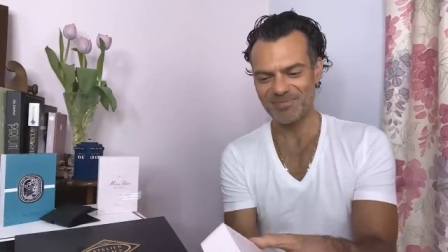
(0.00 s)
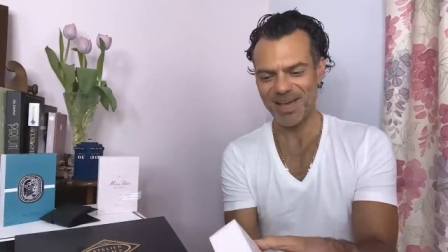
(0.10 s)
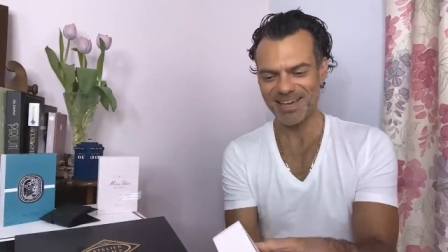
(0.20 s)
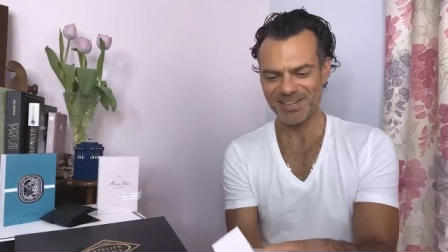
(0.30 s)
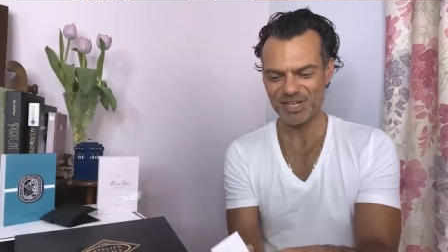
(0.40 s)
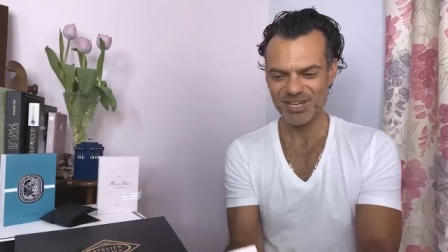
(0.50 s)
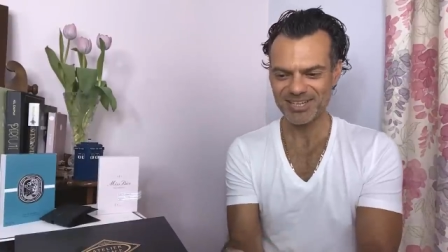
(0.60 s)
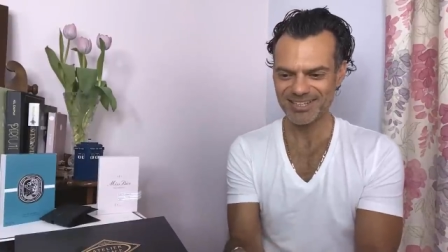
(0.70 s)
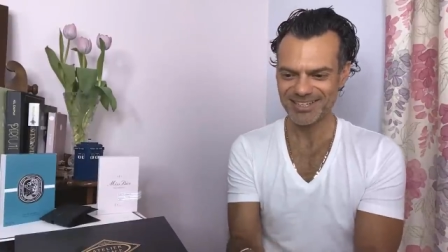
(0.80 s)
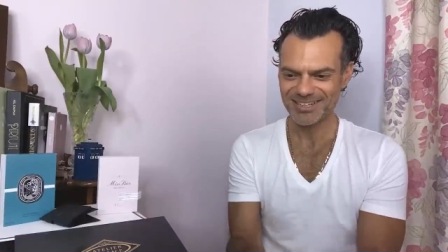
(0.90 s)

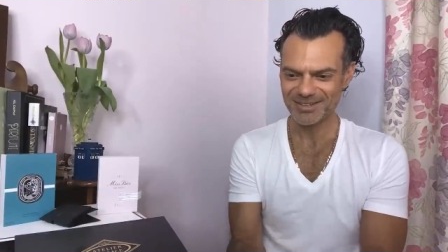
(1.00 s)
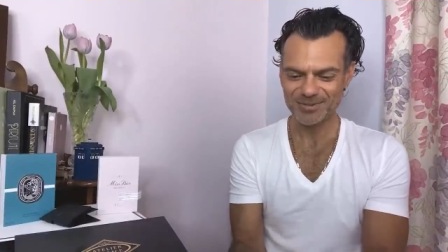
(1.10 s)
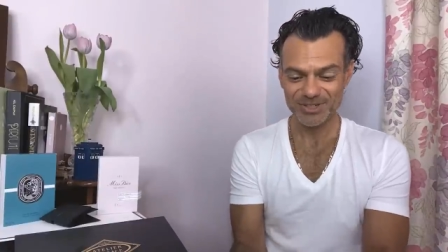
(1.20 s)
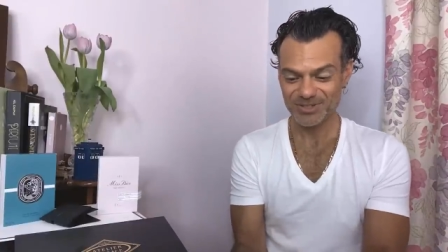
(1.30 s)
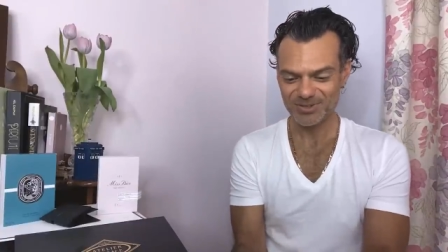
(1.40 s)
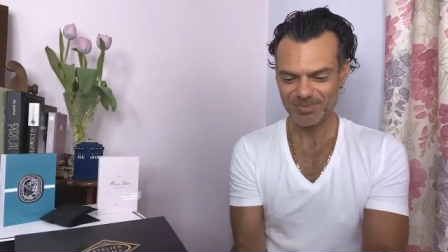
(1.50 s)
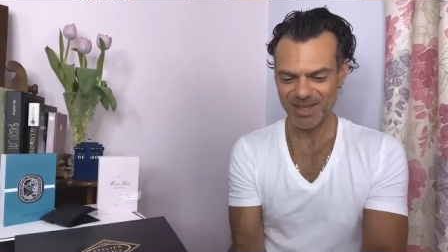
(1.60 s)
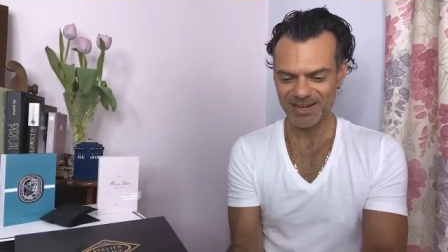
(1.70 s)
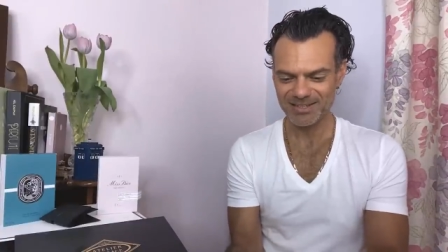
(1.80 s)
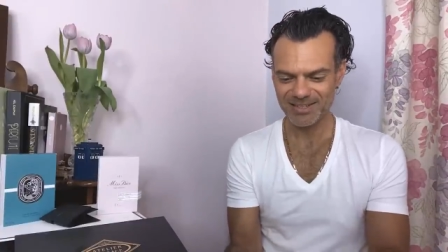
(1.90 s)
packaging, which is not a
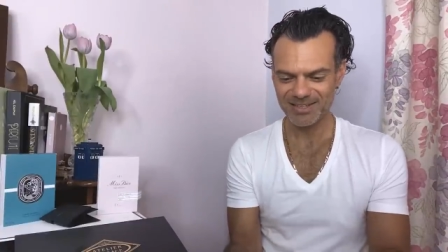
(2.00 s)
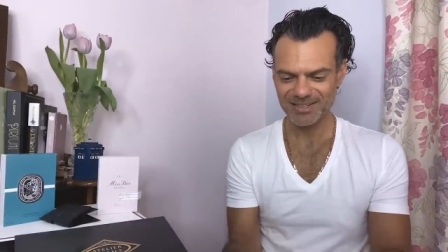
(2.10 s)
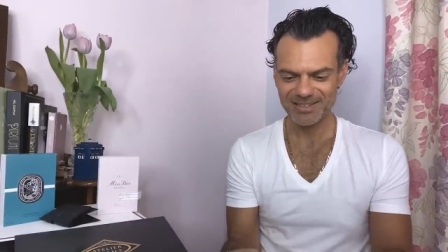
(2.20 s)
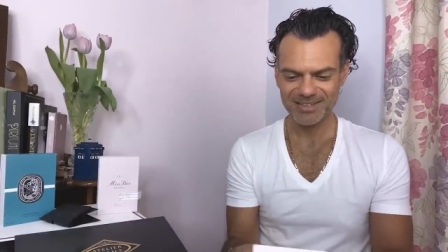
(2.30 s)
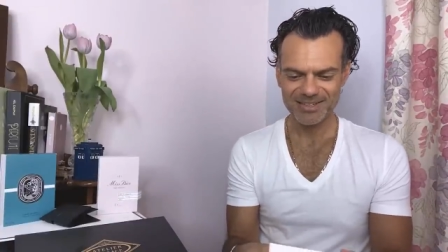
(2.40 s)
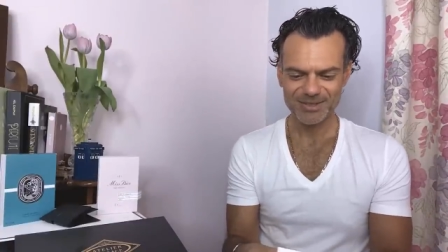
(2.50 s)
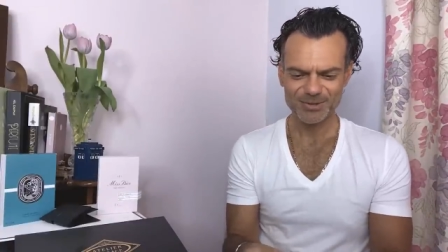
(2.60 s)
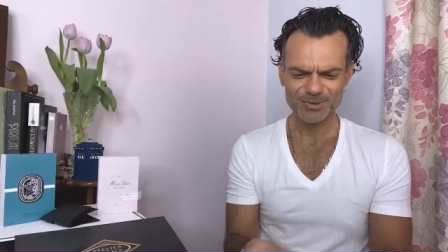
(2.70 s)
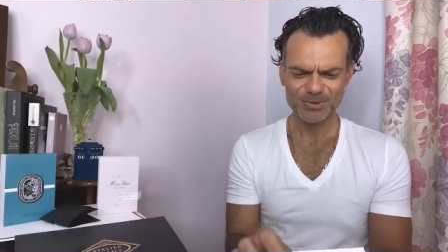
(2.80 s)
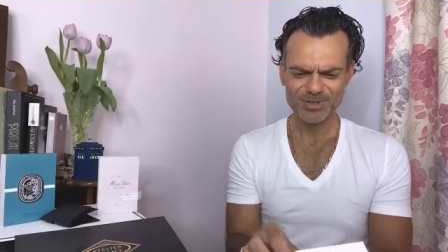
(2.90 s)
bad thing.
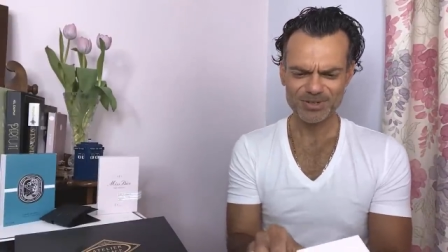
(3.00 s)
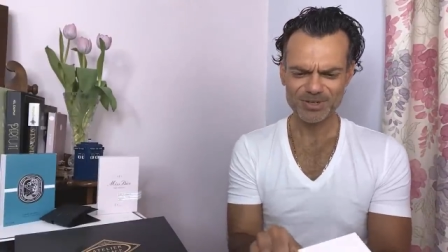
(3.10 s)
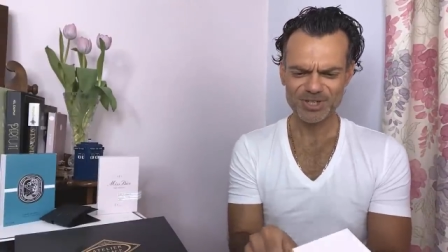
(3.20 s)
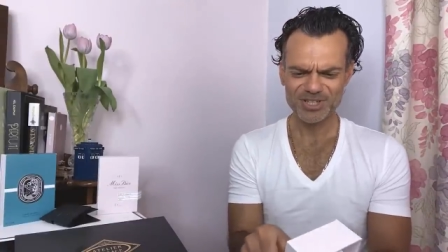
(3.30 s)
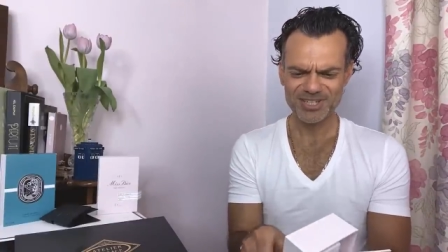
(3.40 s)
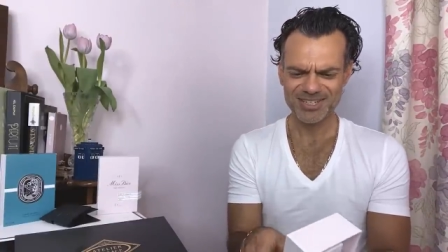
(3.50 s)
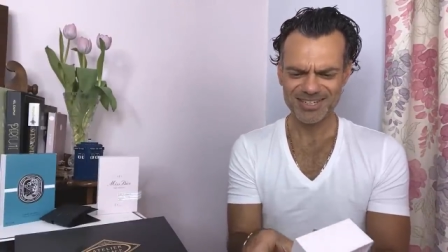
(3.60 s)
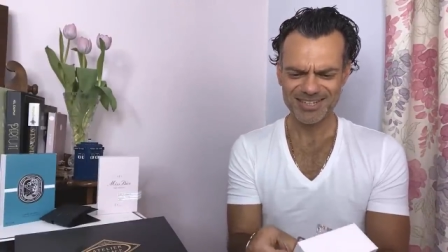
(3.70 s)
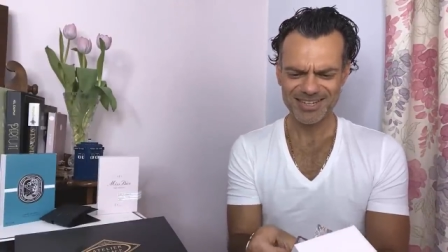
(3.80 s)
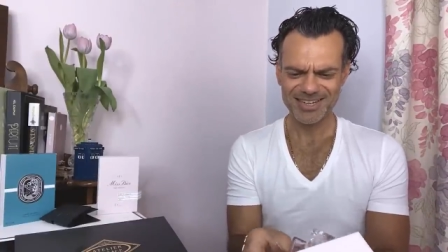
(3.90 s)
Oh gosh
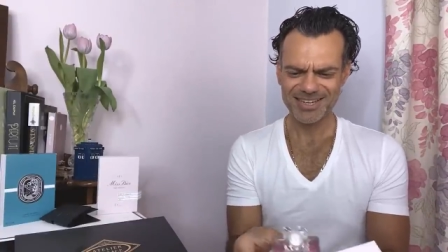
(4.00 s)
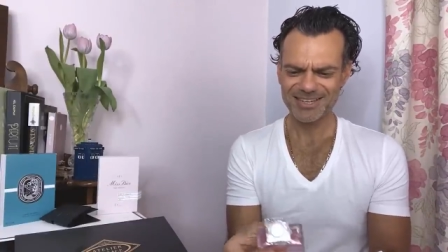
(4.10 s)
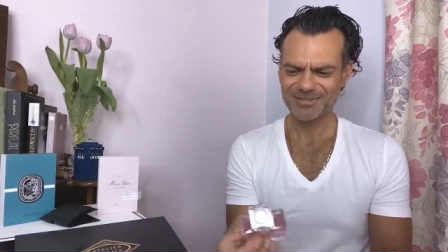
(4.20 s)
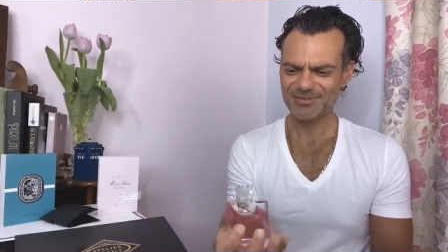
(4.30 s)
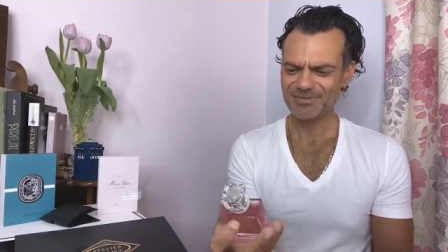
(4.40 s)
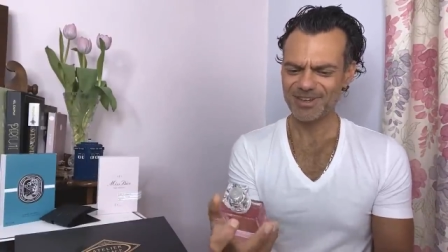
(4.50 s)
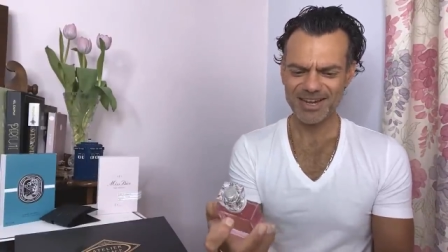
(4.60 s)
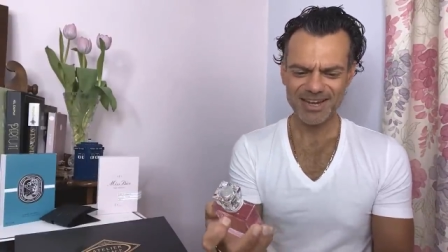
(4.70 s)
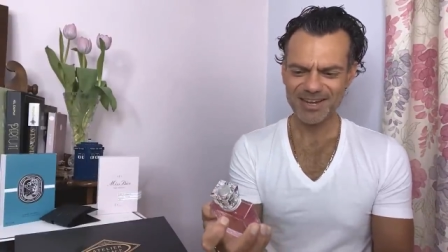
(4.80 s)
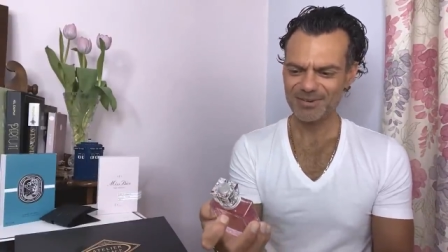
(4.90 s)
and a
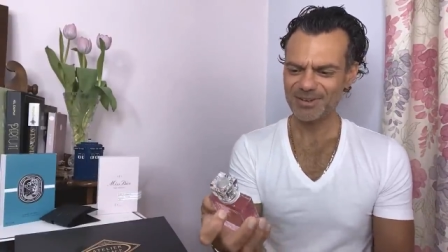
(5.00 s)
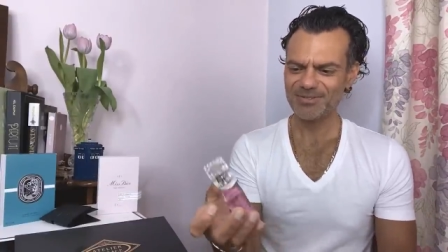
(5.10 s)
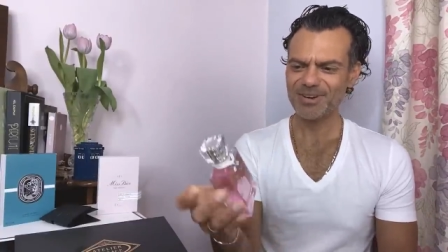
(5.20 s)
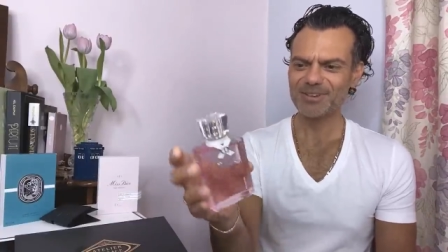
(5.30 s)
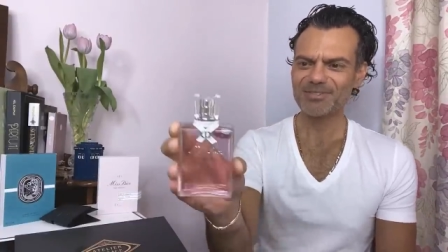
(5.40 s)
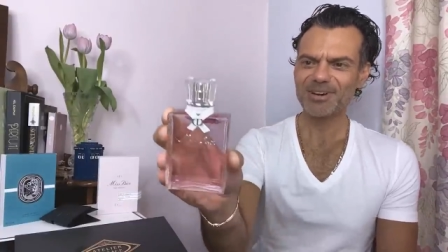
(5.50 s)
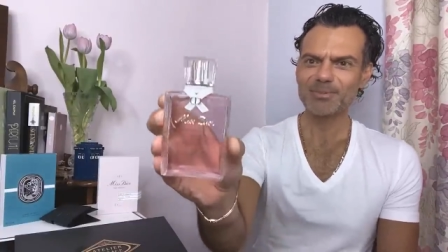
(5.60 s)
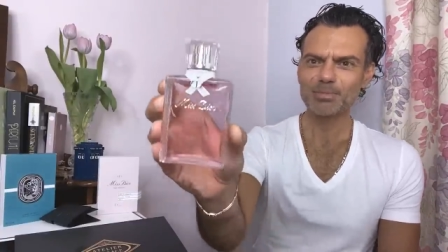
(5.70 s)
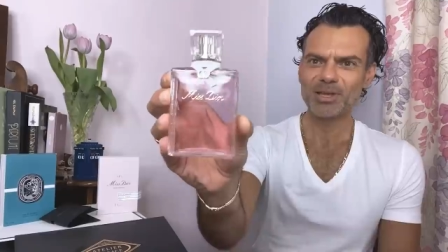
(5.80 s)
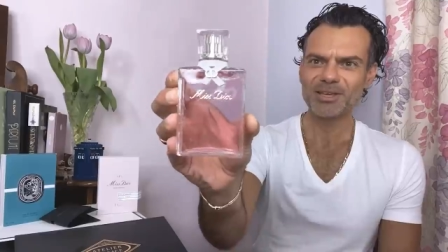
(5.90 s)
very, very, very
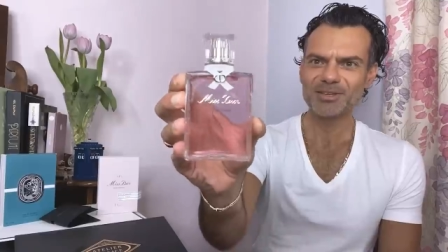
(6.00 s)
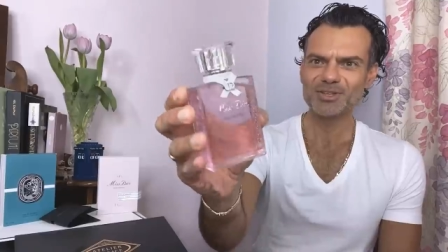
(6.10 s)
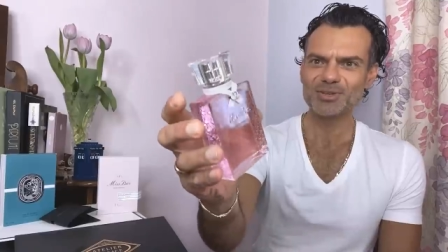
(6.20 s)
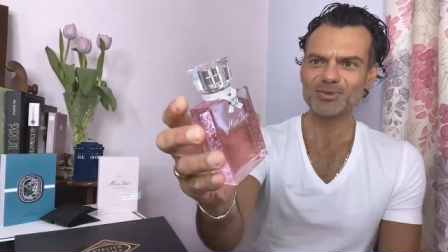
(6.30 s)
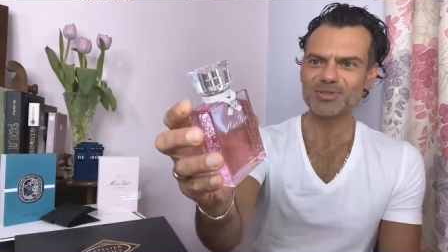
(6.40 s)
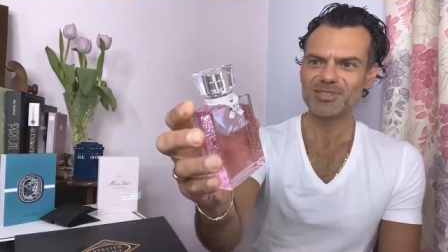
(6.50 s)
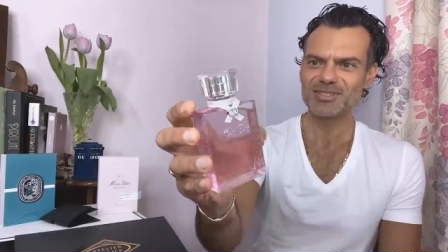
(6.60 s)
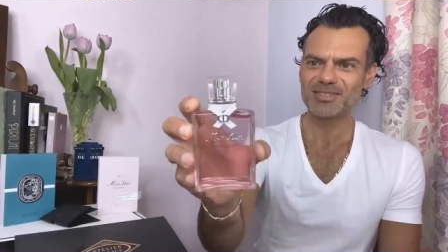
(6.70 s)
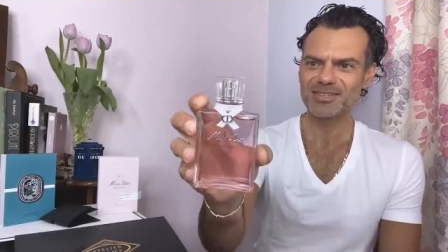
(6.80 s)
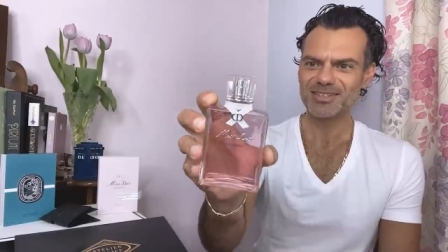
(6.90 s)
pink juice.